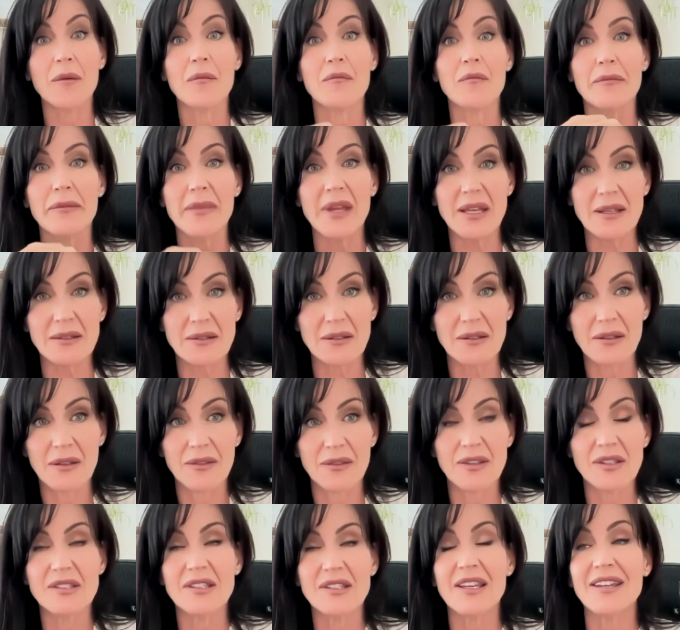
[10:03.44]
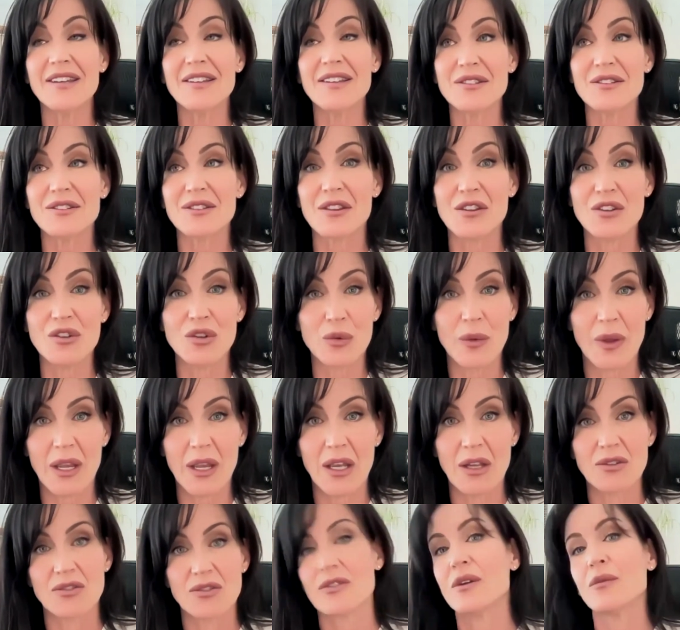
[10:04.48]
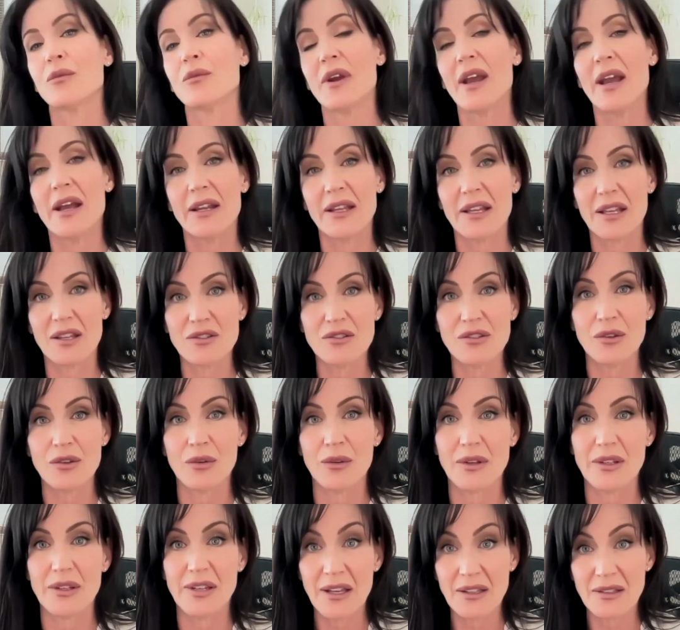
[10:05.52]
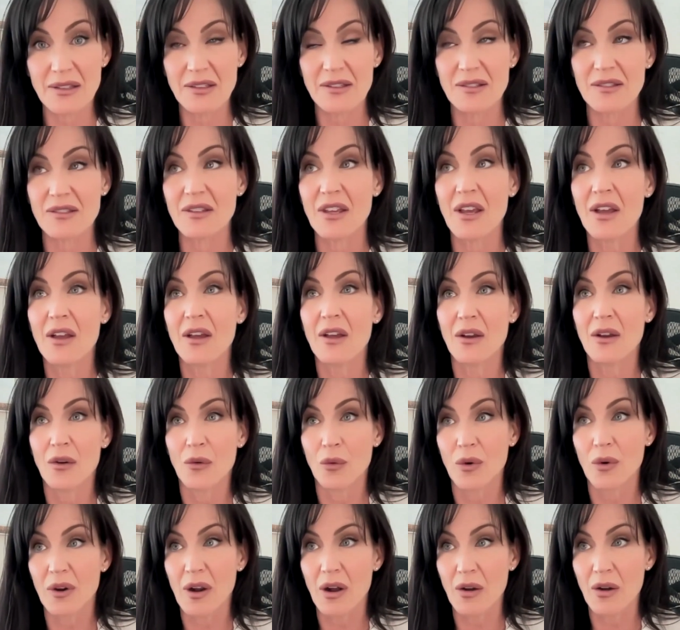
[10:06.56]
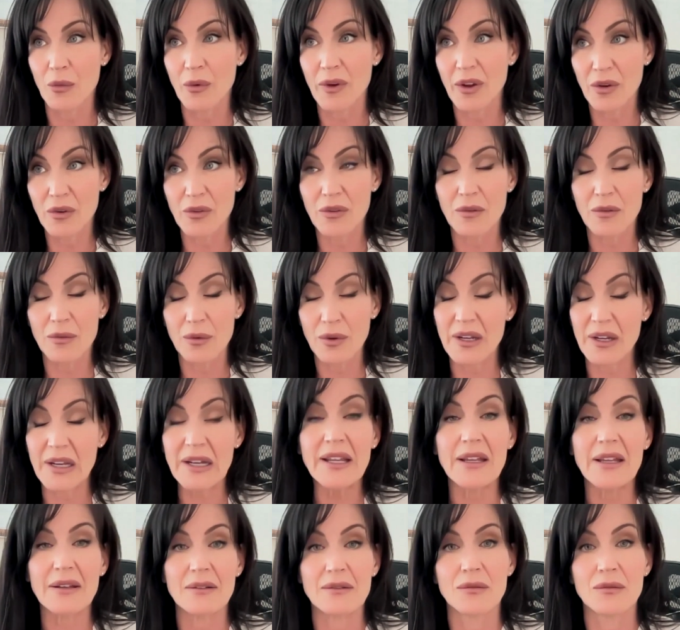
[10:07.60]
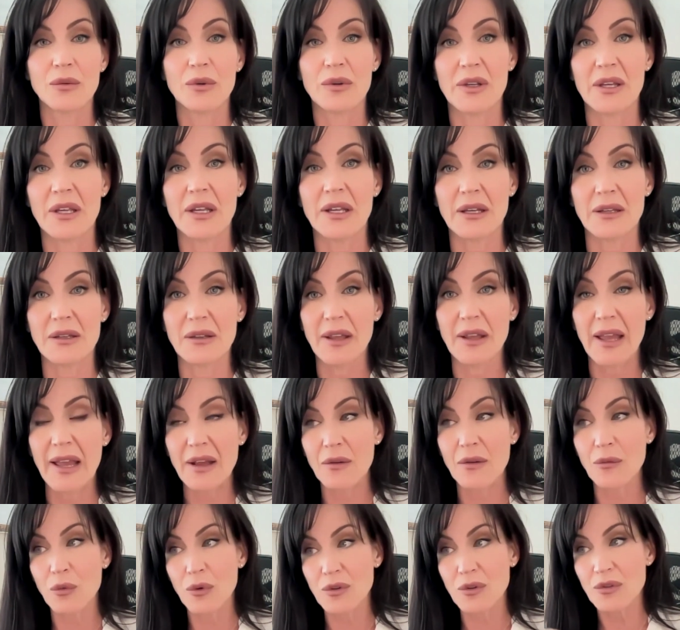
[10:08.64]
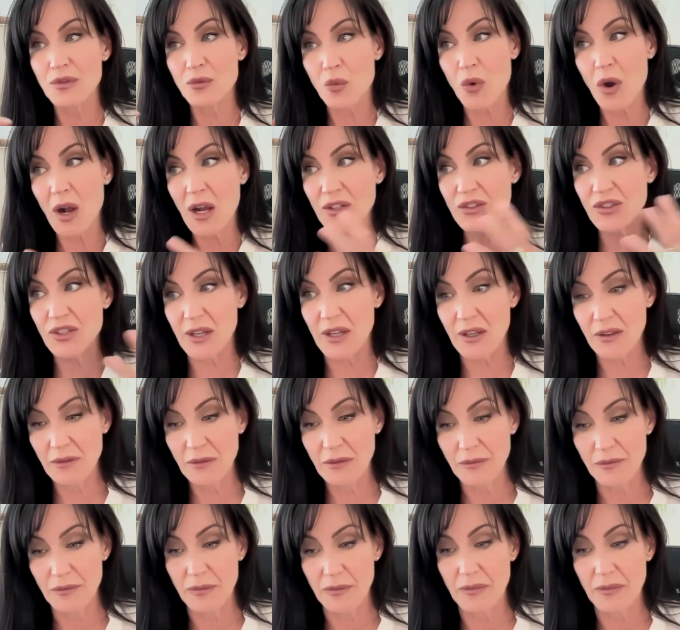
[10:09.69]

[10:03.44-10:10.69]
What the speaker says: meet. This is the new age that we're heading into. And yes, we're in it. We're in it. And we're watching.